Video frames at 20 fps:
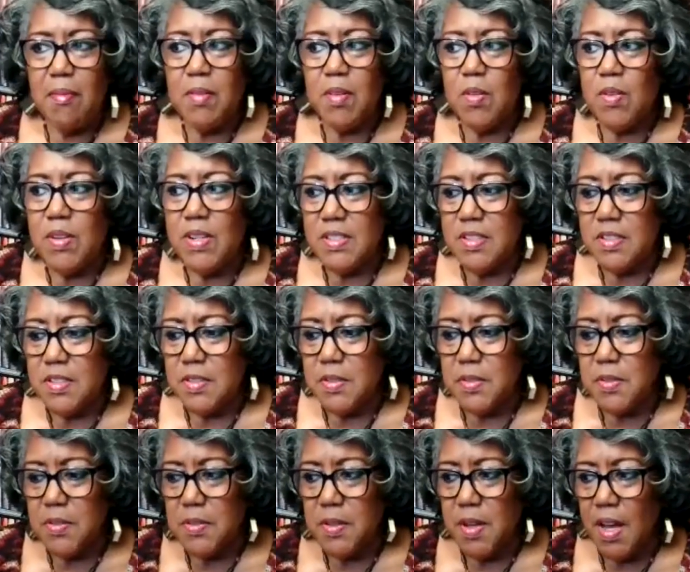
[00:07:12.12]
I'm going
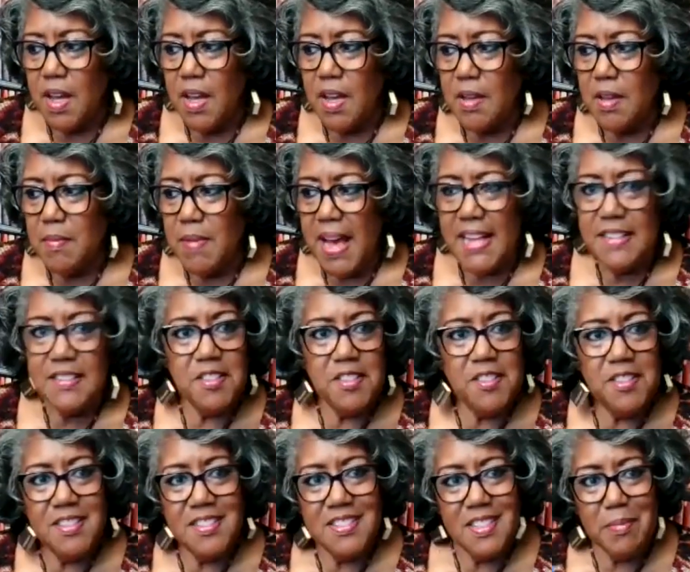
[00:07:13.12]
to ask
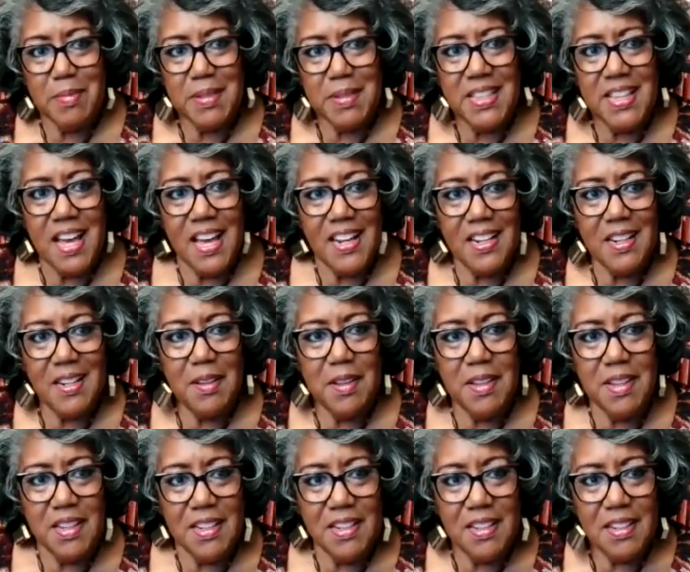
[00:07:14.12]
you to send me that
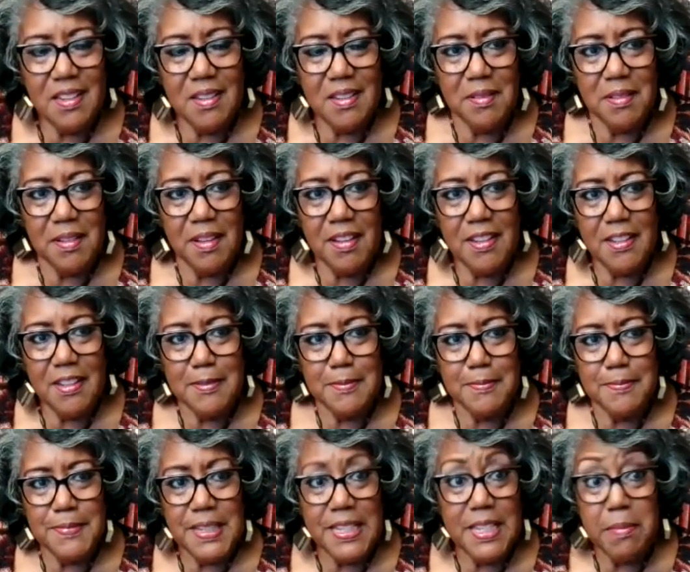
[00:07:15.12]
in a
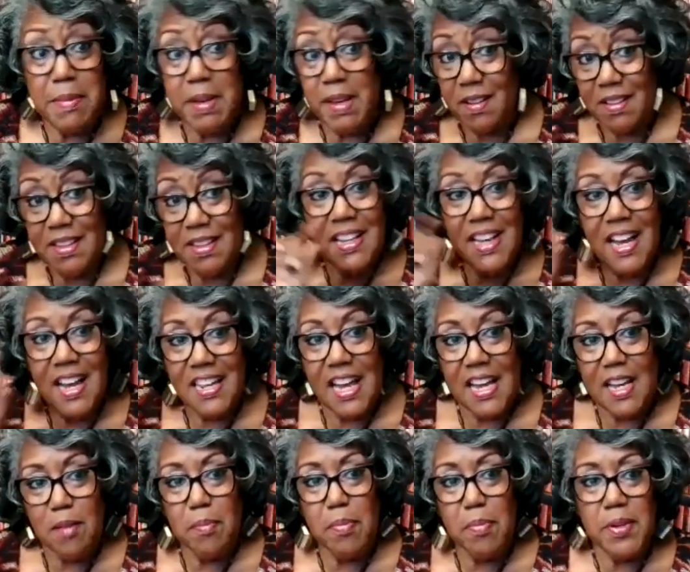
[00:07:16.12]
email, and
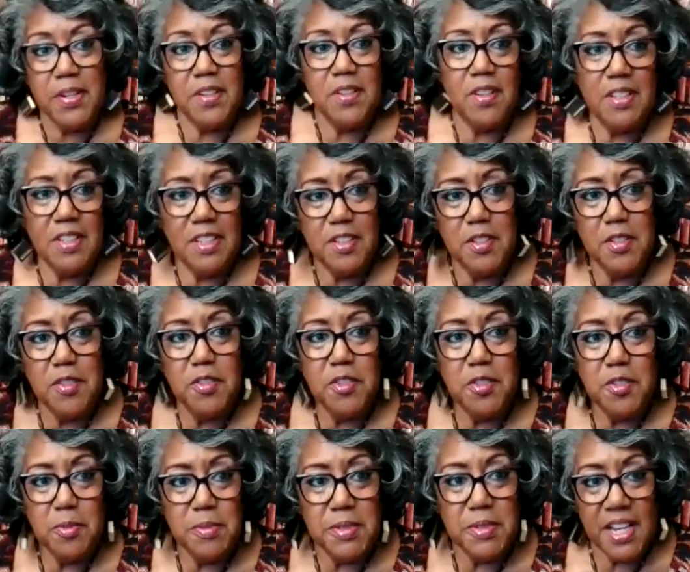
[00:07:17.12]
I can put it on the
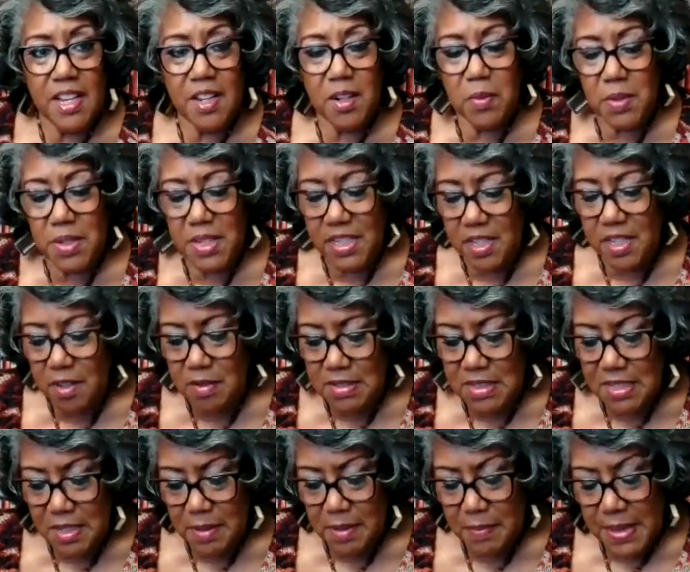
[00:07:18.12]
YouTube channel when it
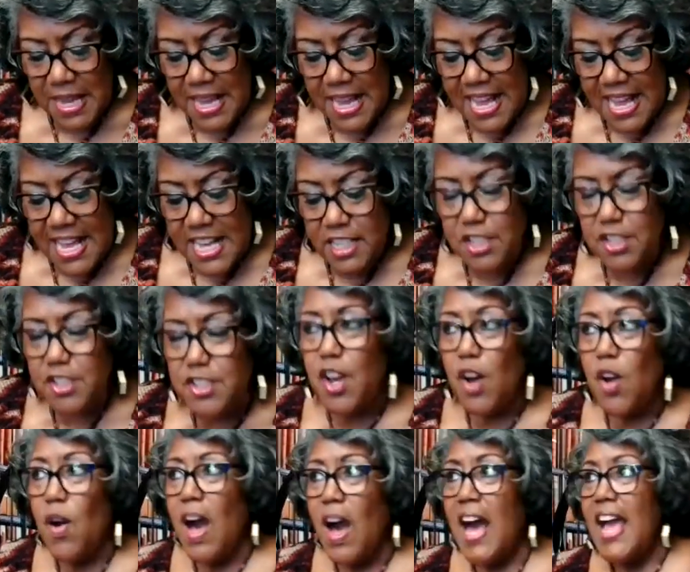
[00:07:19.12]
goes up.
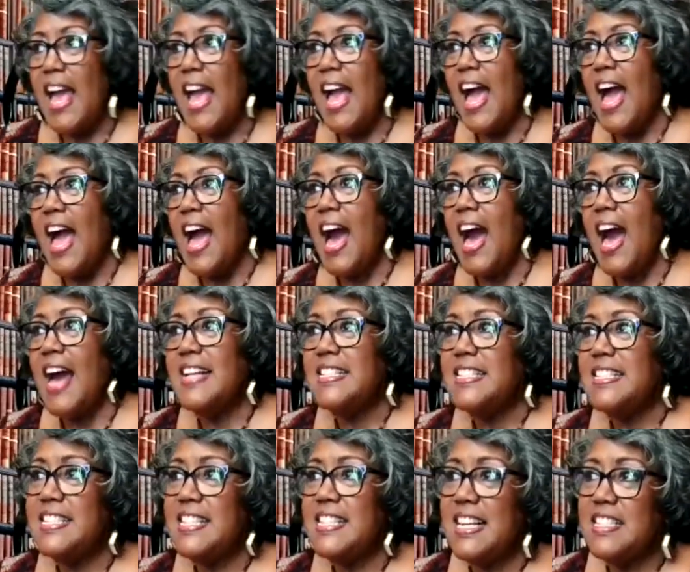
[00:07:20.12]
So I
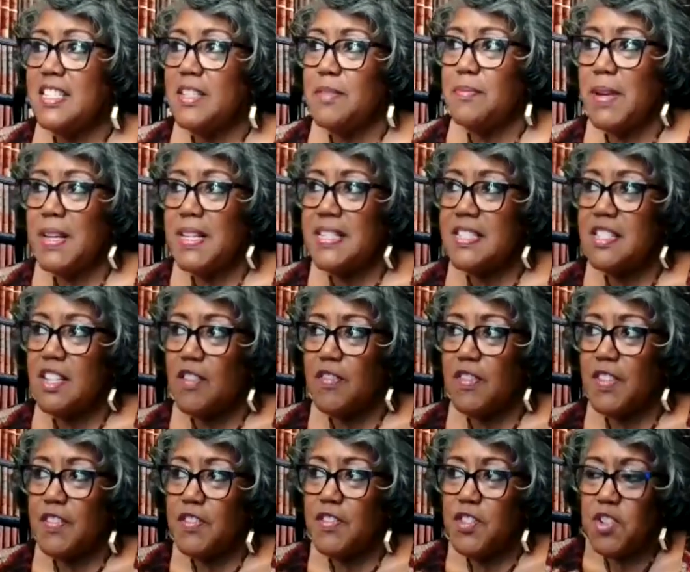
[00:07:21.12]
said to
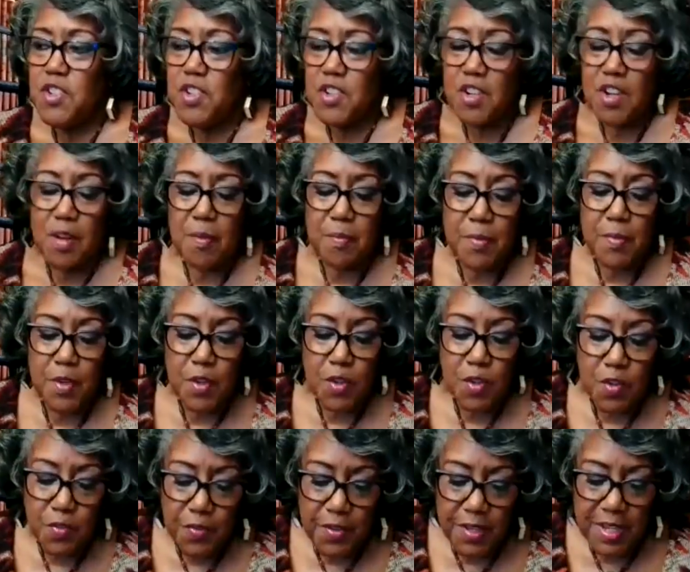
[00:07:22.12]
myself, if you're a
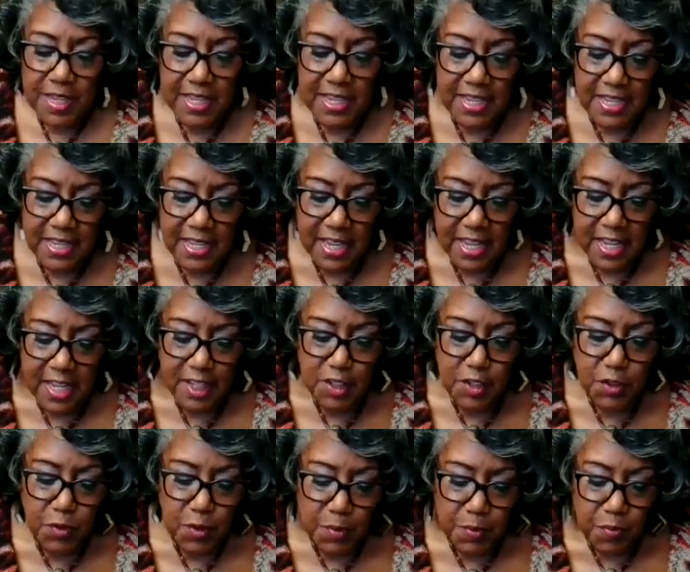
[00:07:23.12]
movie
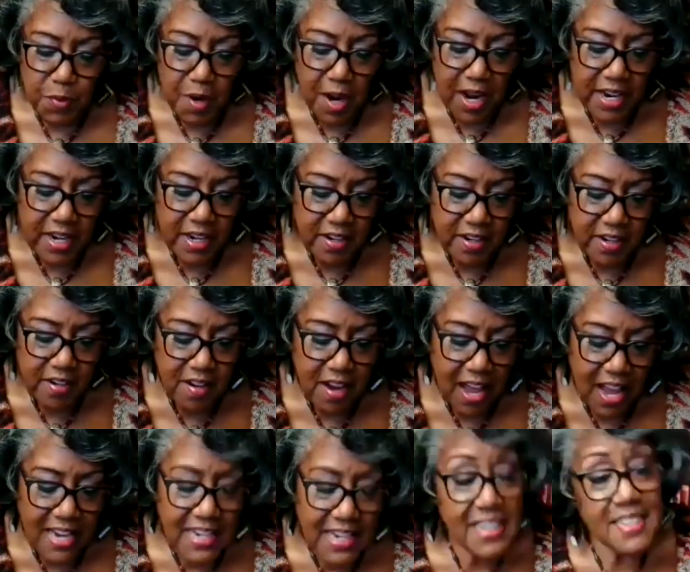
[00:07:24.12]
script
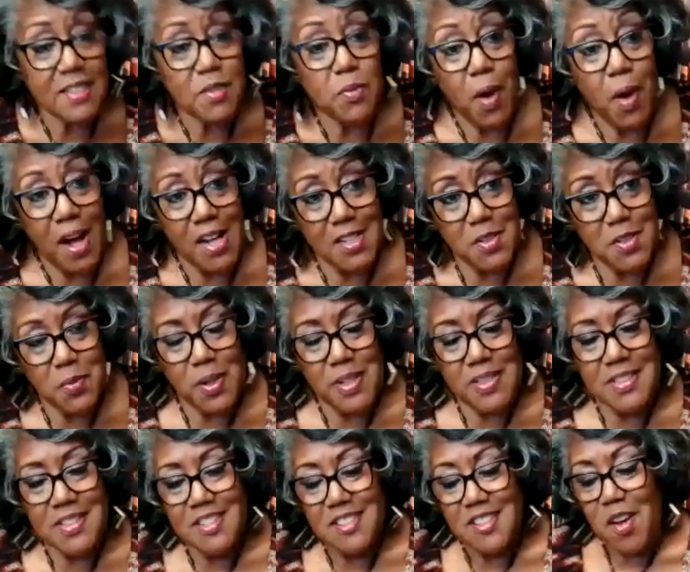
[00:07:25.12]
writer, I need to watch
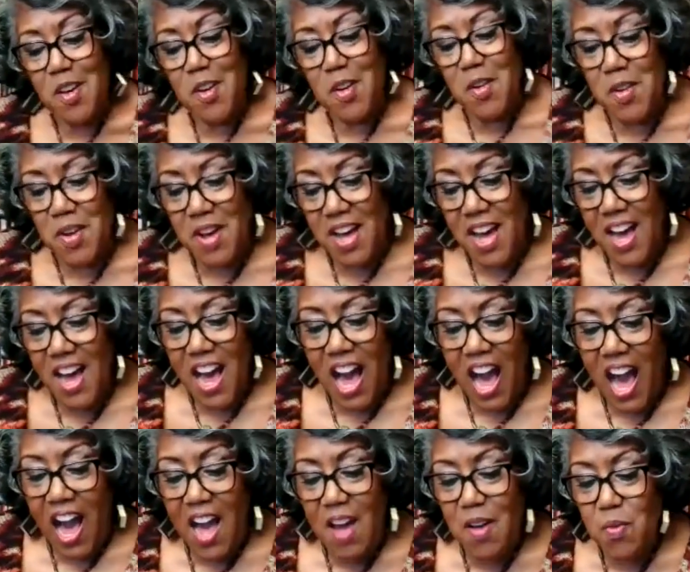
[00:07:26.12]
one. So
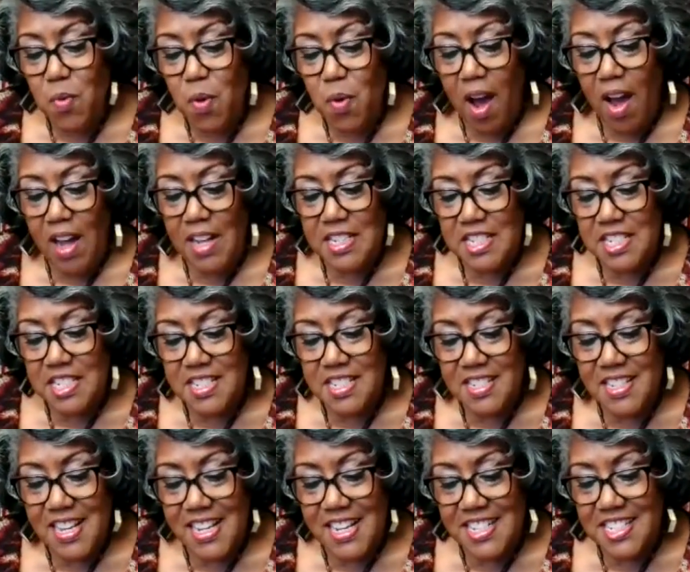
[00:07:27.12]
I
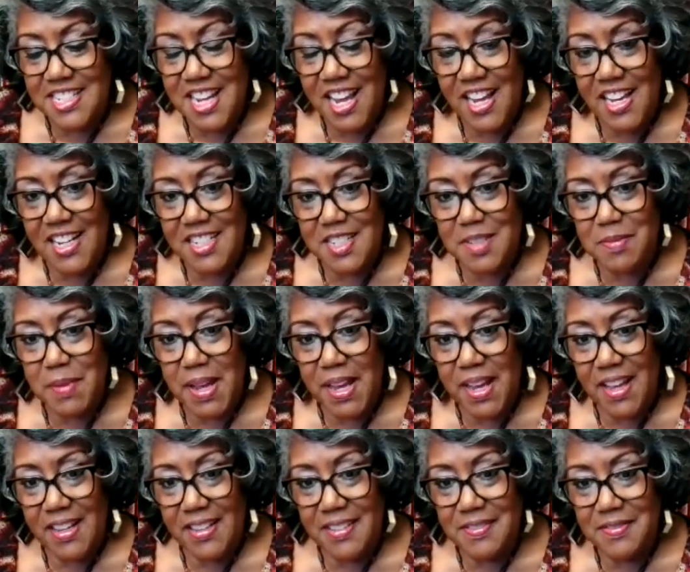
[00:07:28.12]
watched A Changed
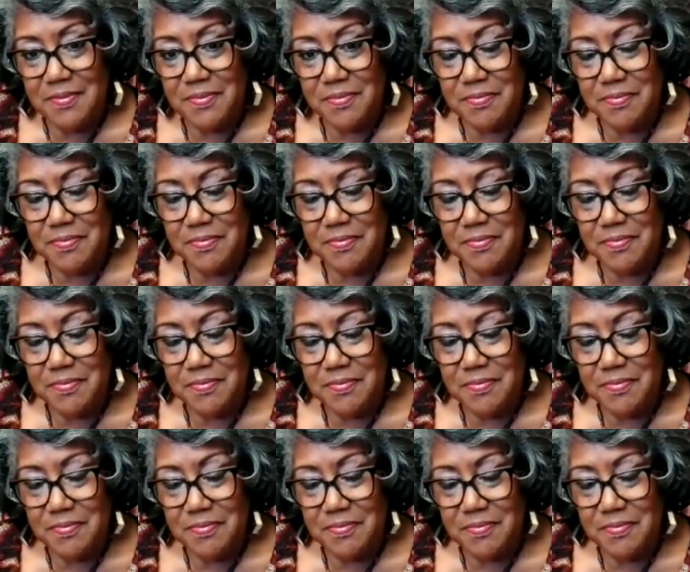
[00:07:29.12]
Man.